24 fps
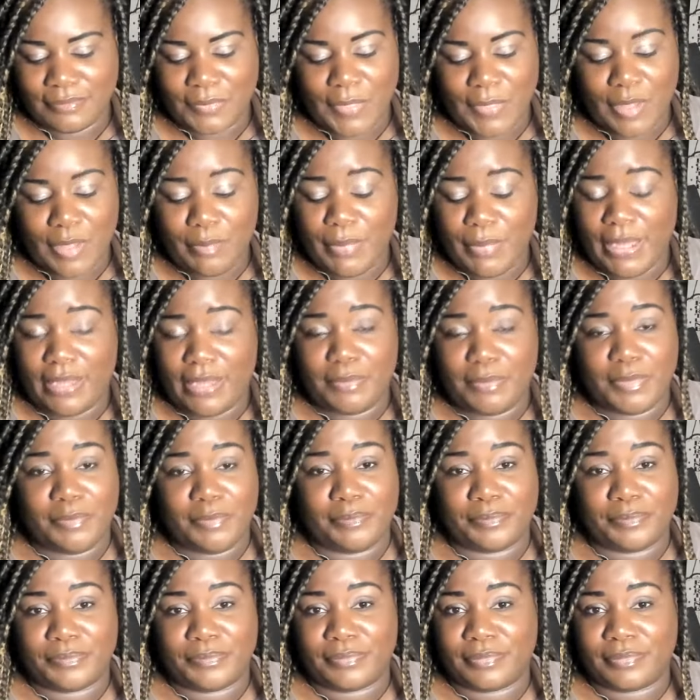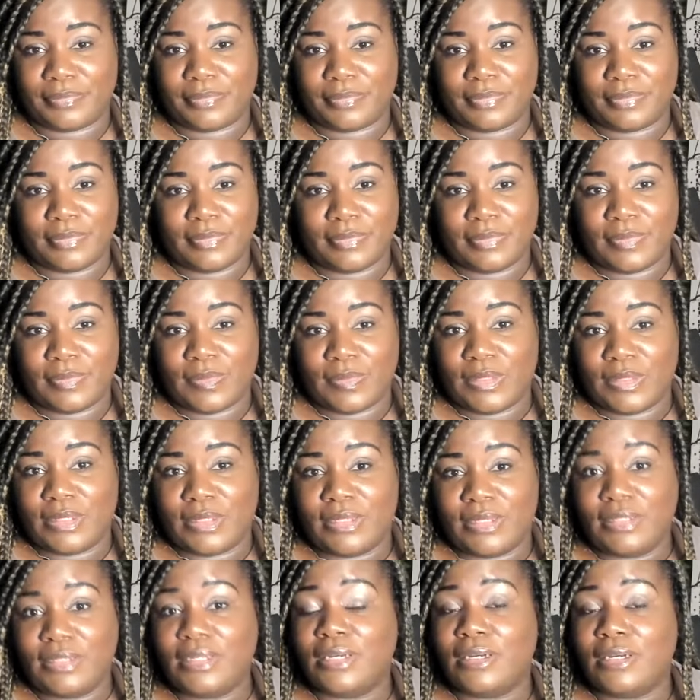Baby,
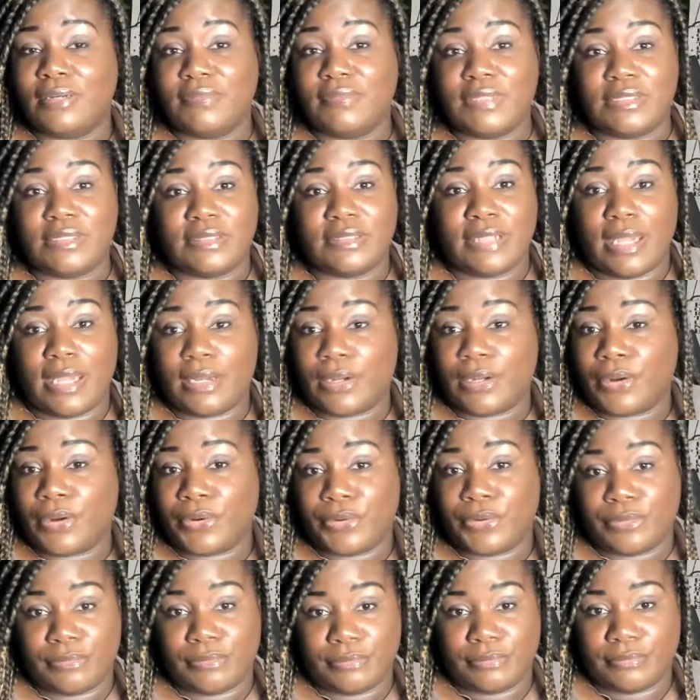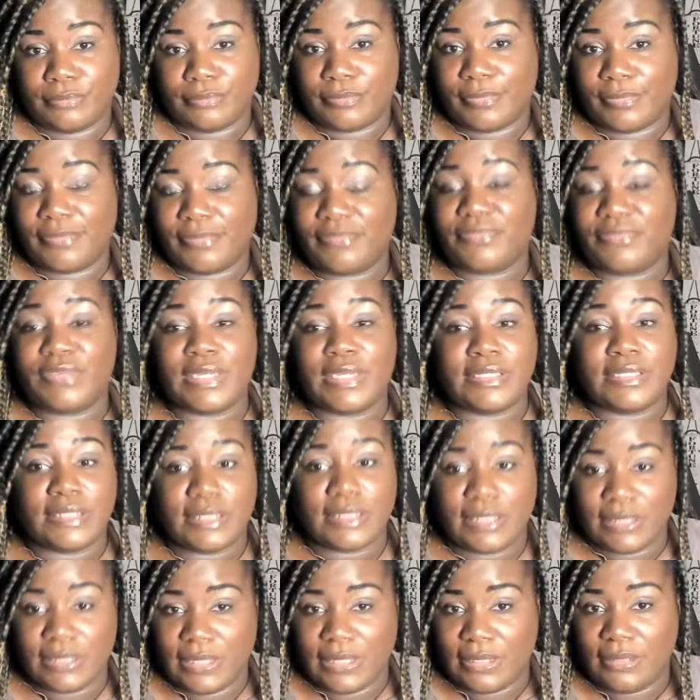love does not hurt
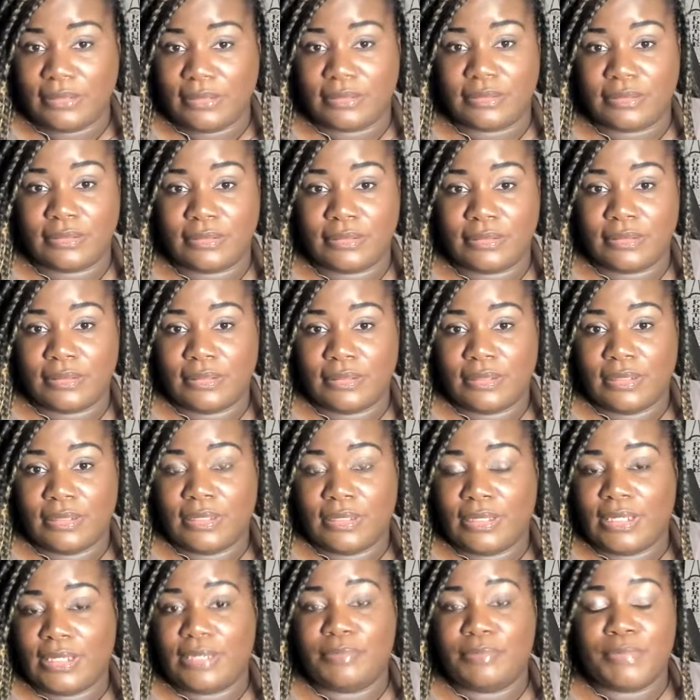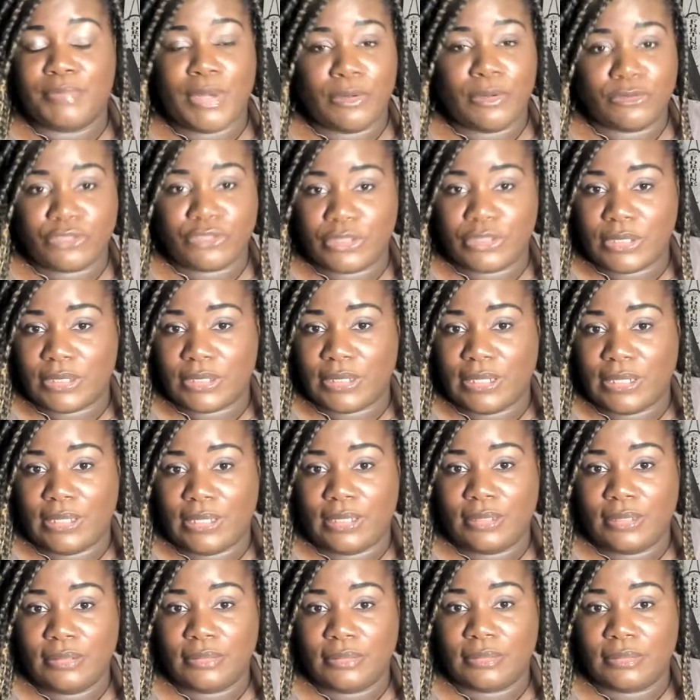physically,
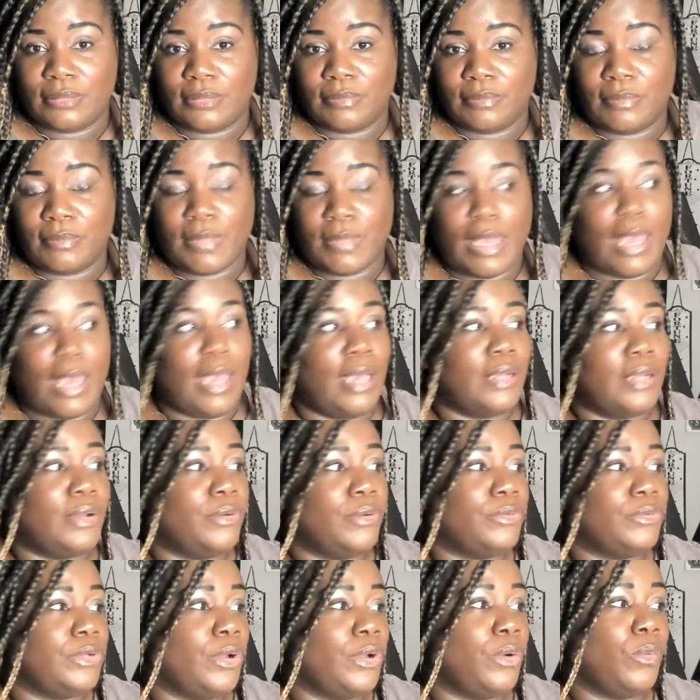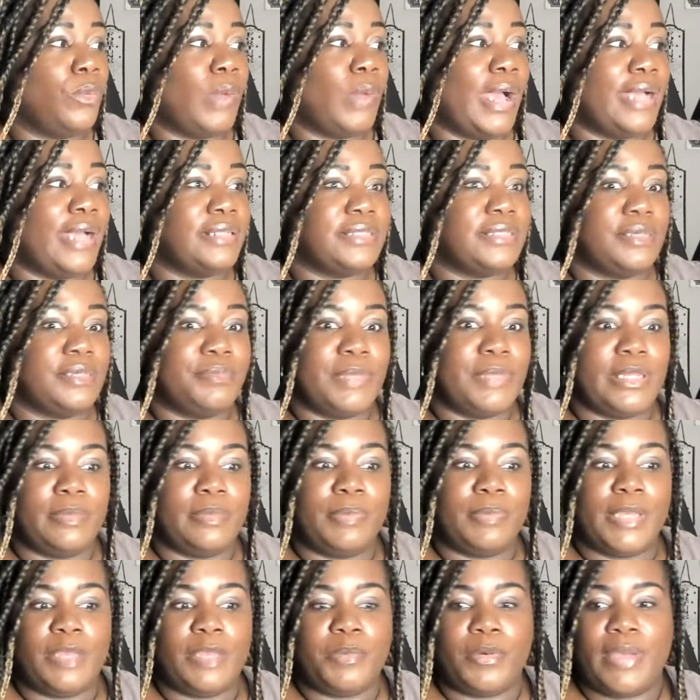emotionally. I don't know why so many
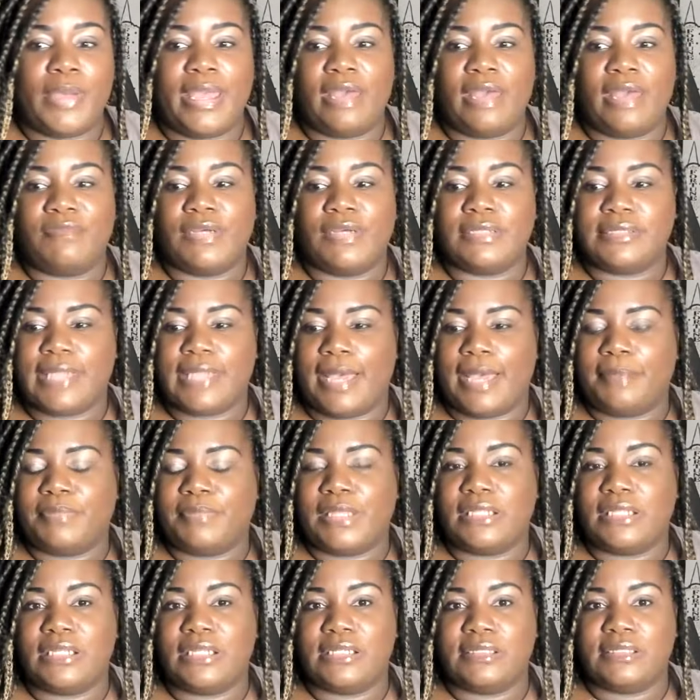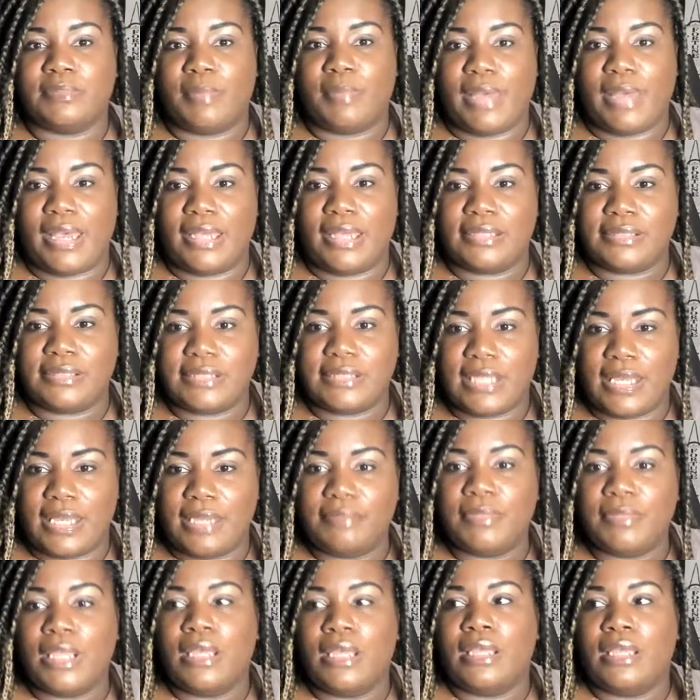people have adapted this
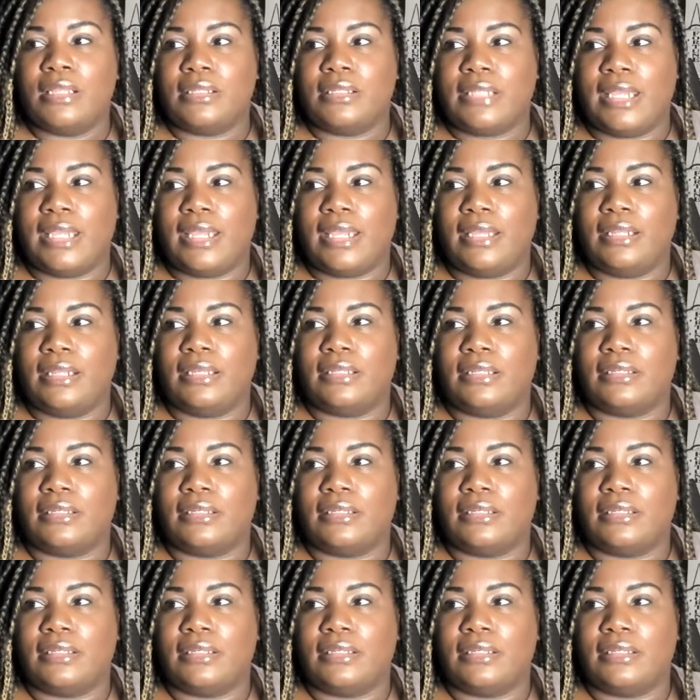mindset that